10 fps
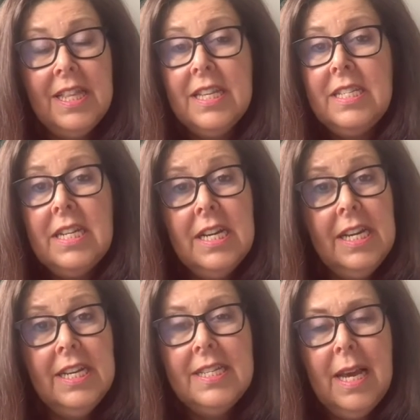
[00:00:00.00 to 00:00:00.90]
The
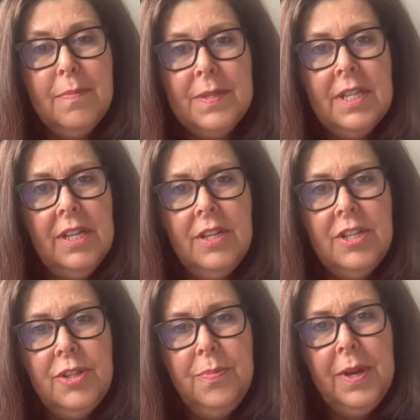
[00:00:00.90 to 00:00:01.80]
dining is absolutely
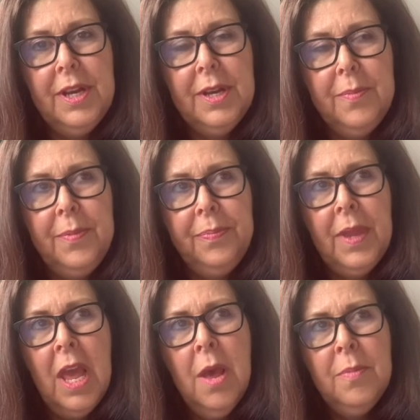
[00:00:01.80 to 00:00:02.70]
superb.
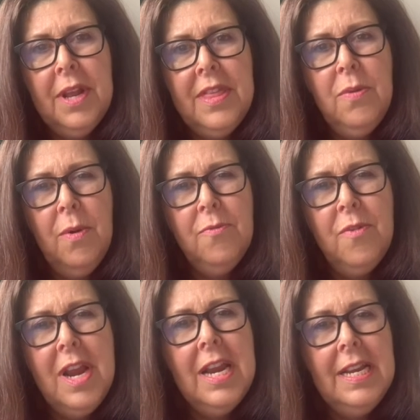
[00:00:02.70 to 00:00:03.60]
But I think what
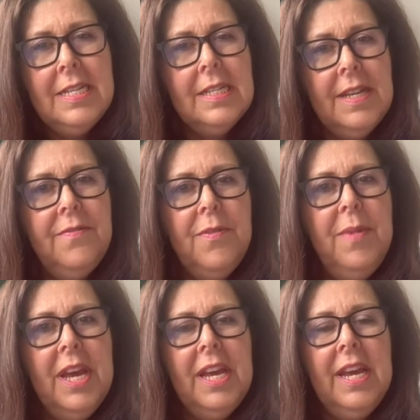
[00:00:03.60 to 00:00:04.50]
really does it for
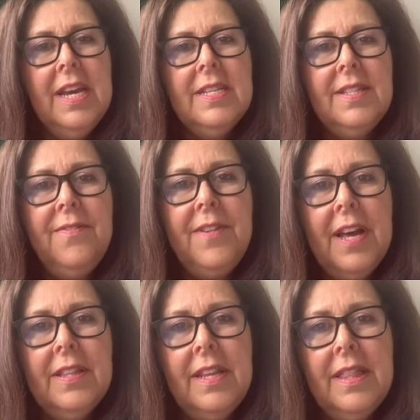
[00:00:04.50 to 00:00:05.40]
me is the
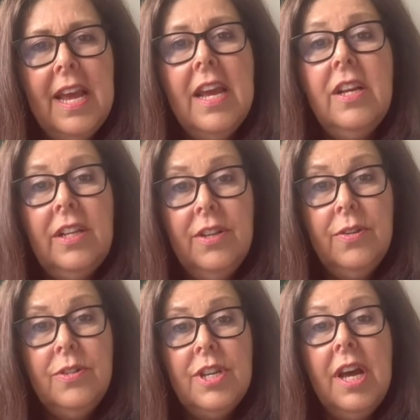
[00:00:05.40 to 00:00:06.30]
fact that they
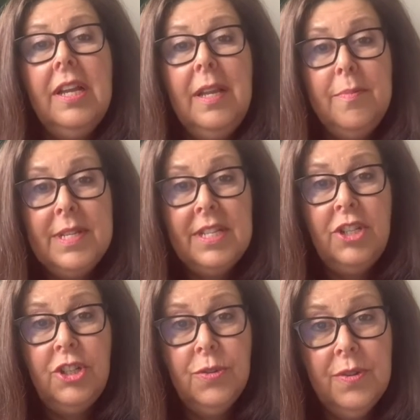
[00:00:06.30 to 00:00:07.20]
include unlimited
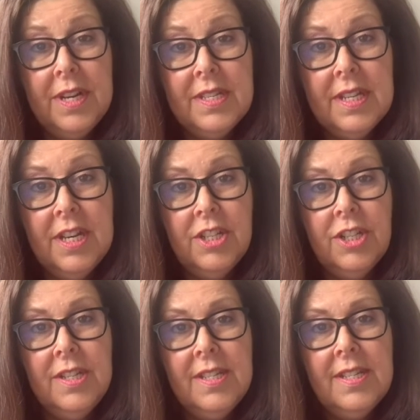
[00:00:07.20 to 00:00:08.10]
shore
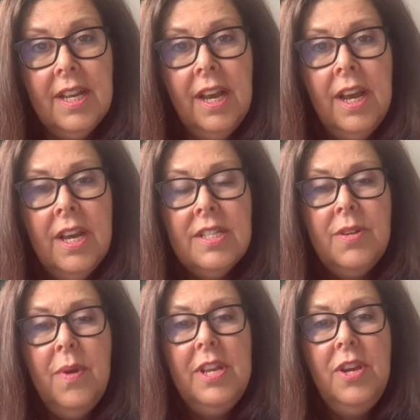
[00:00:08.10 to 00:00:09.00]
excursions. So
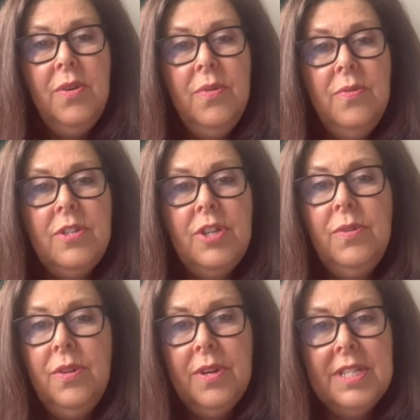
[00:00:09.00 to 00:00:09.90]
when you do
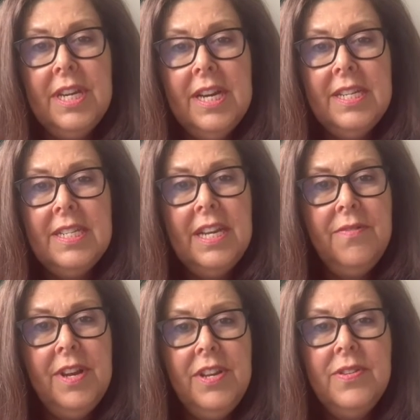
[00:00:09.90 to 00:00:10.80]
look at an
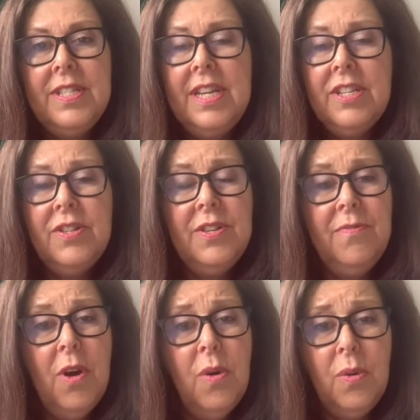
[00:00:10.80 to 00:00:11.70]
itinerary and you see it
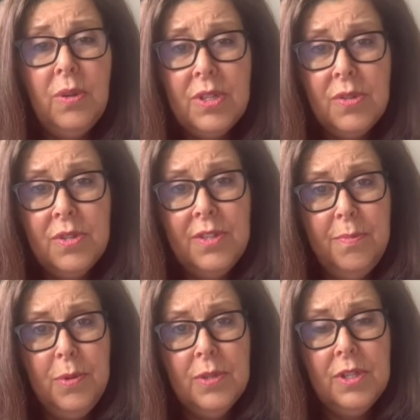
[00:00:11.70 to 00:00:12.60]
doing all sorts
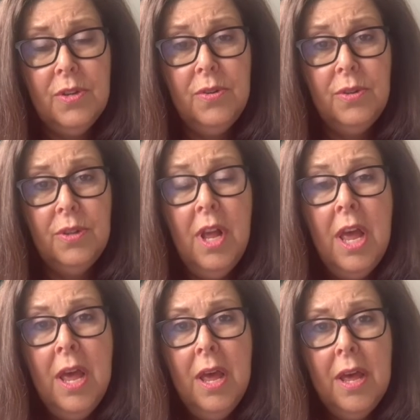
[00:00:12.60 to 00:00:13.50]
ports of call,
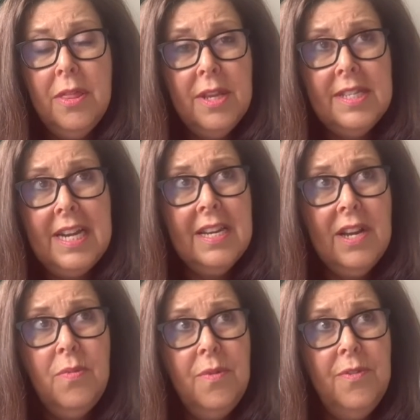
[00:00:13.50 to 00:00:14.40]
the
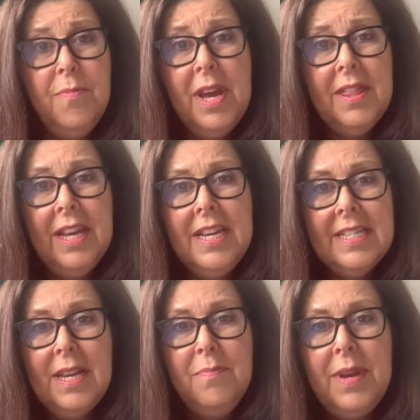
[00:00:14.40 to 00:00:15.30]
standout one for me I think is
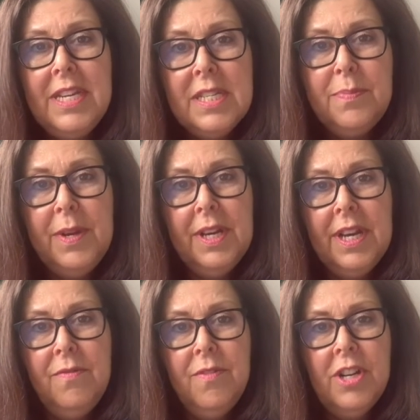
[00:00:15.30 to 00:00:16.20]
St. Petersburg
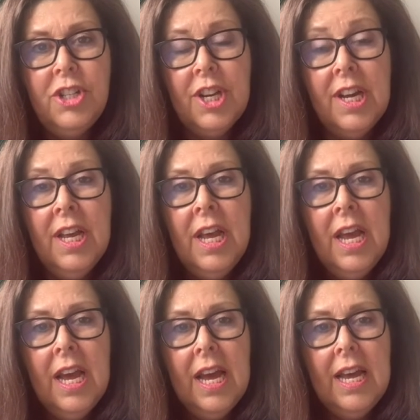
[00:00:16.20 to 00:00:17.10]
in Russia,
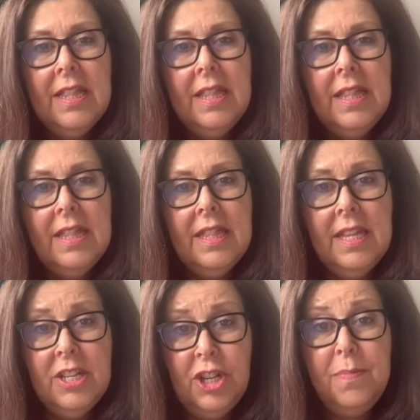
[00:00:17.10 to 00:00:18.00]
and
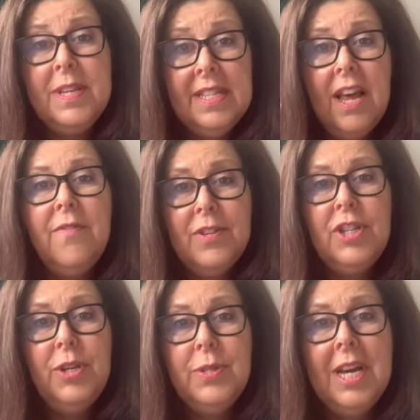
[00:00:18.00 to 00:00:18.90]
the ship is there for
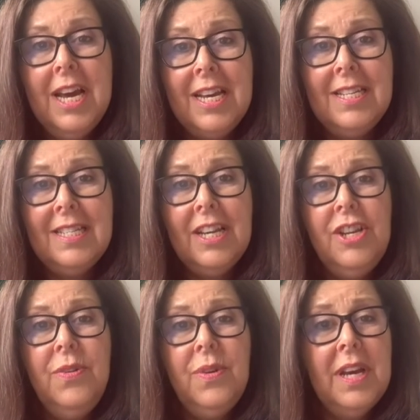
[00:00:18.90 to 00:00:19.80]
2 days and
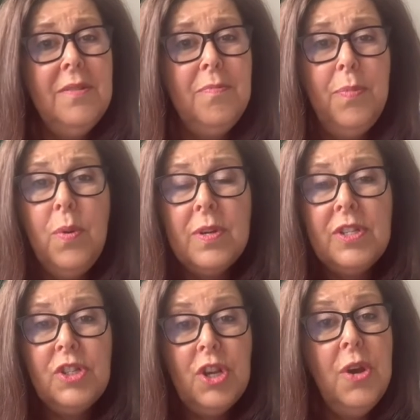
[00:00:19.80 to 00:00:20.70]
you can book
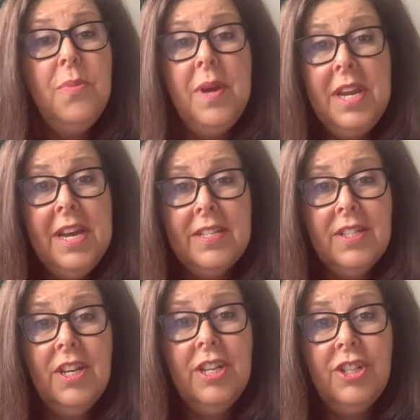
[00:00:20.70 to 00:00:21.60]
so many
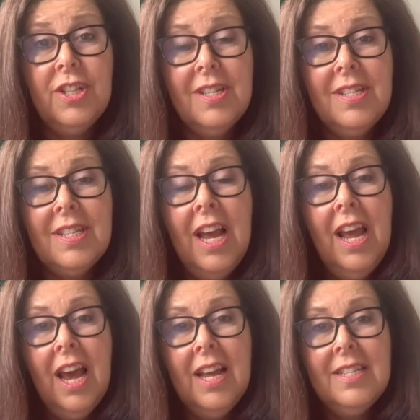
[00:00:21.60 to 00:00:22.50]
excursions
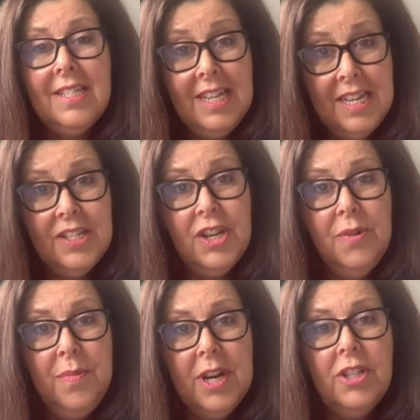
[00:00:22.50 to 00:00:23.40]
and see so
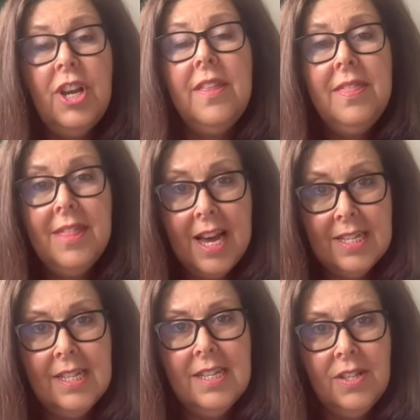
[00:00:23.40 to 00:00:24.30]
much, and that
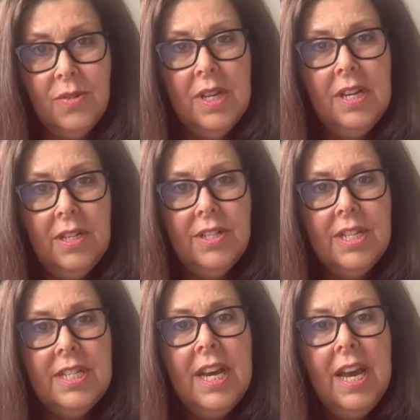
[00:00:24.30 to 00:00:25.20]
is all
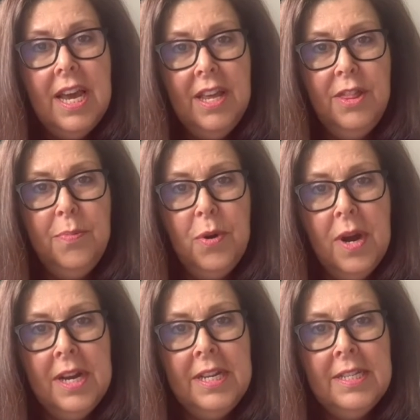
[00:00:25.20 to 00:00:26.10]
included in the
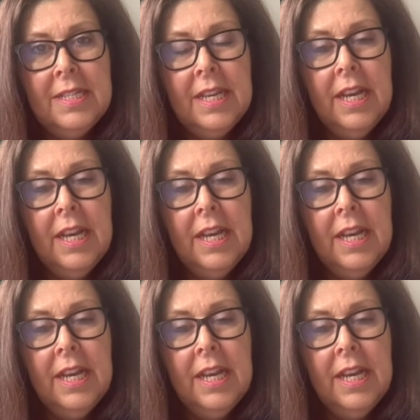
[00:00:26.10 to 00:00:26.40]
price.